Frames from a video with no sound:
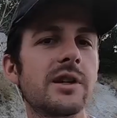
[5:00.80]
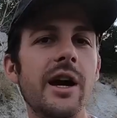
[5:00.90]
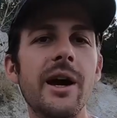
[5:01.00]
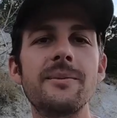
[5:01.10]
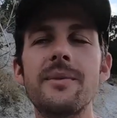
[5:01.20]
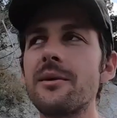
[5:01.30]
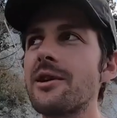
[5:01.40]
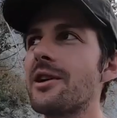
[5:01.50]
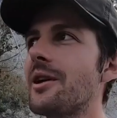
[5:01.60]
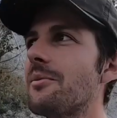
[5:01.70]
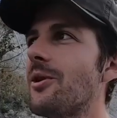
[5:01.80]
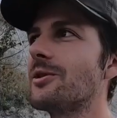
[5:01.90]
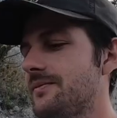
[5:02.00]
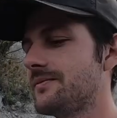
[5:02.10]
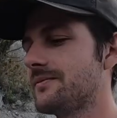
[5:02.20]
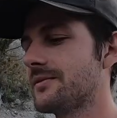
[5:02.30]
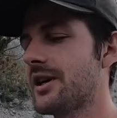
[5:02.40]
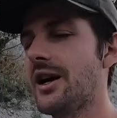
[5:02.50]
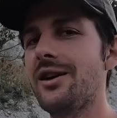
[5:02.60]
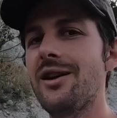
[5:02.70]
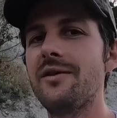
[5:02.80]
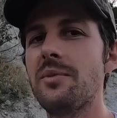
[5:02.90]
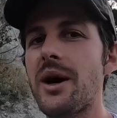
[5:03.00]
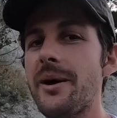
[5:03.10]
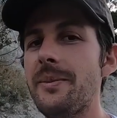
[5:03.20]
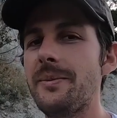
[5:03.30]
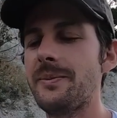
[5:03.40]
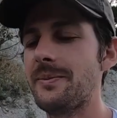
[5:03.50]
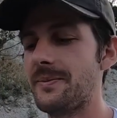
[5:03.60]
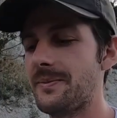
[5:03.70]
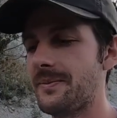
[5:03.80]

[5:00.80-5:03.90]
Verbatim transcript: Okay, I'm gonna keep going. Okay, I love you, bye. Check